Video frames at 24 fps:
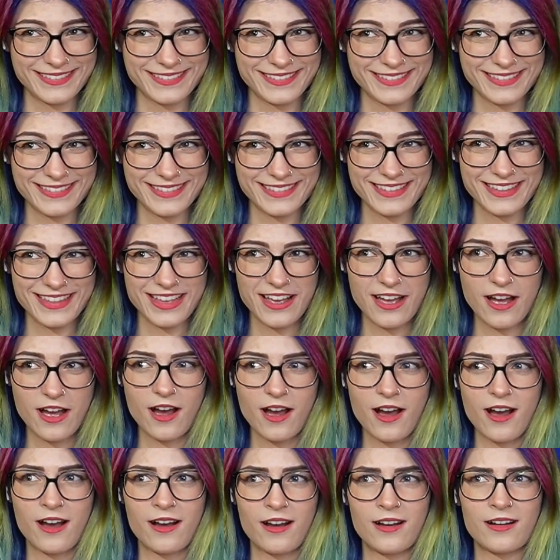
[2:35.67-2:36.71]

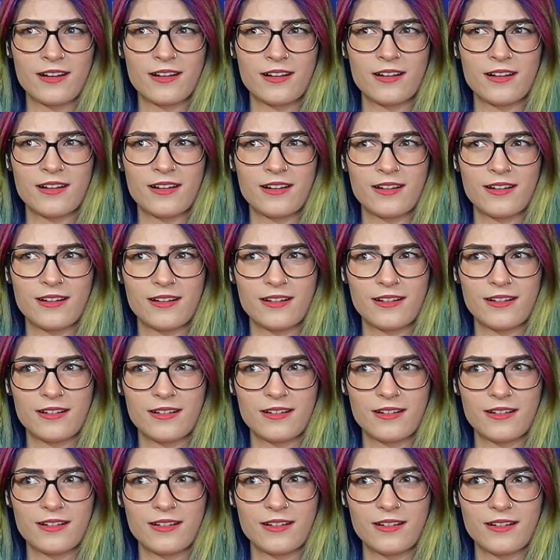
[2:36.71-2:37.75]

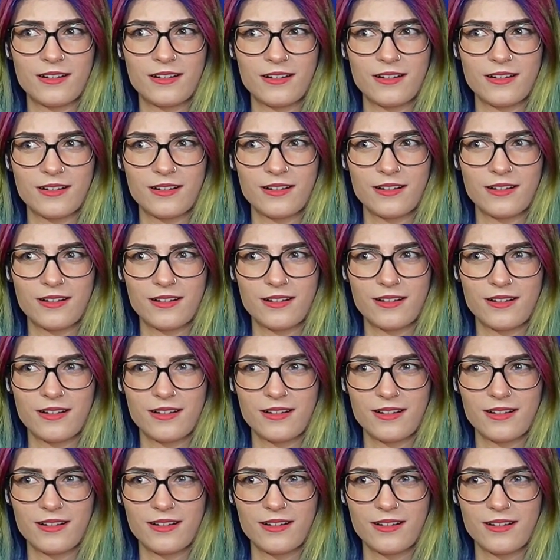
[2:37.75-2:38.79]

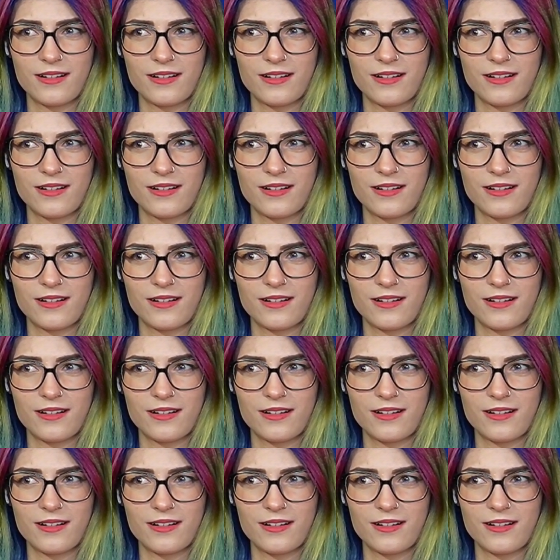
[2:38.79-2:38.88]
Nobody speaks.